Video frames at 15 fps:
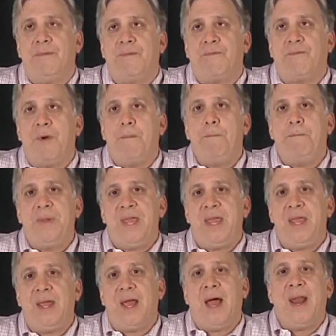from
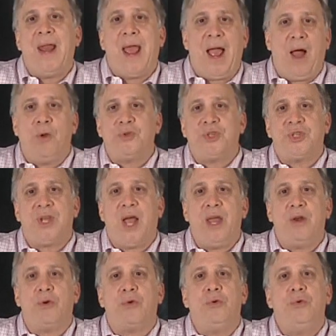being an
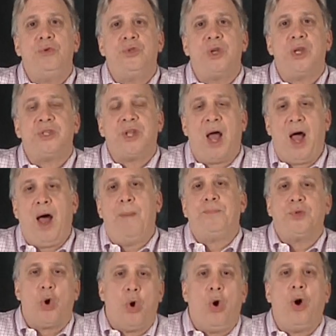outsider who just
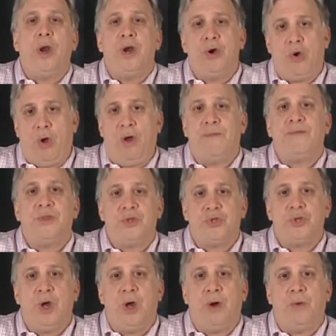hopped on and off the
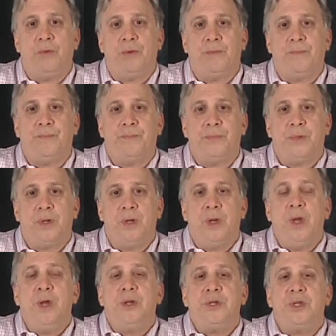show
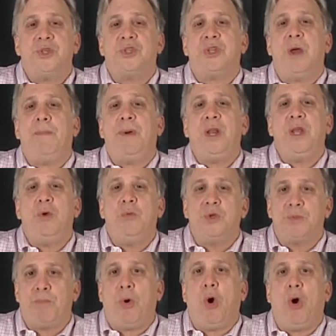to somebody who
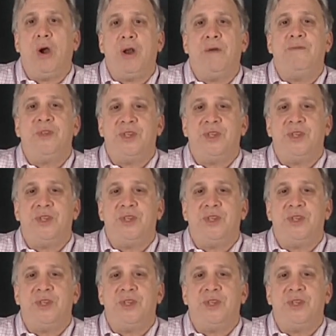was part of